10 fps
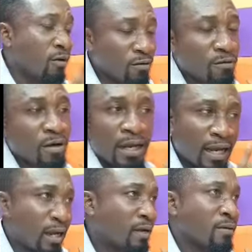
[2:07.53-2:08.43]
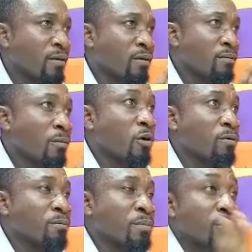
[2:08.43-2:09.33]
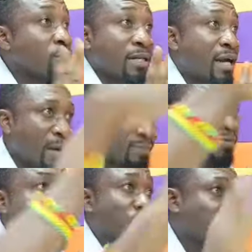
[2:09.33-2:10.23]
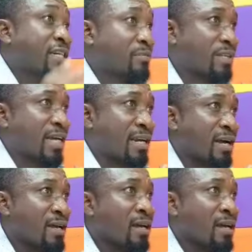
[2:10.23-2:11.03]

Oh, I have me wounded about me who knows social media.